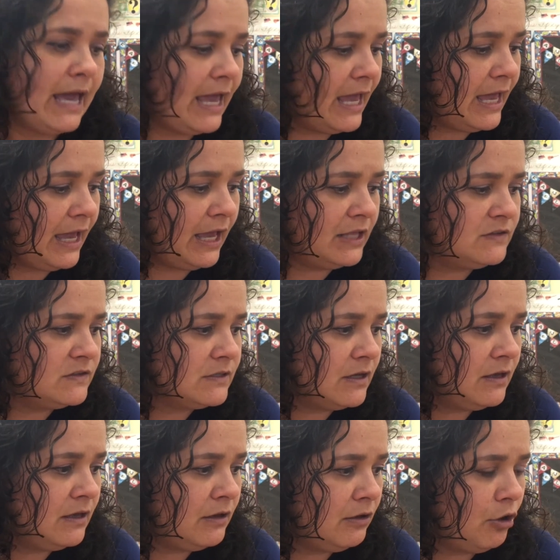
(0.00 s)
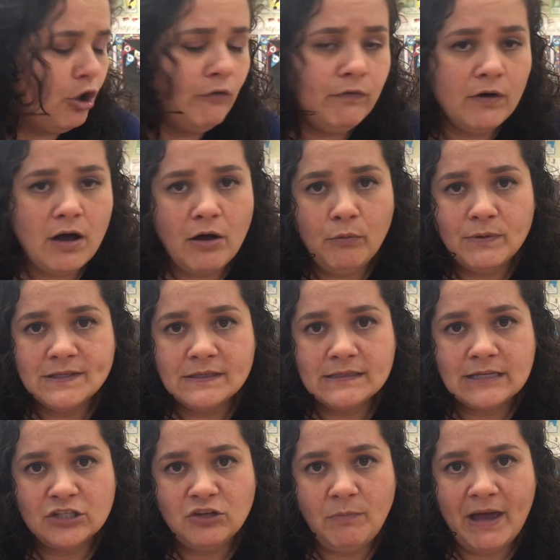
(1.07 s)
And overall, it wasn't
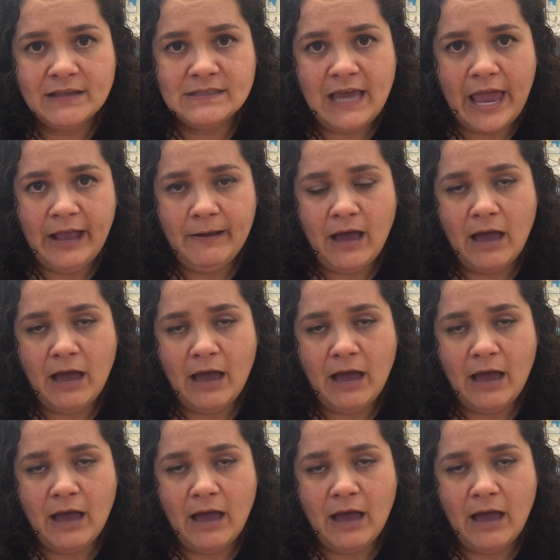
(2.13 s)
such a bad day.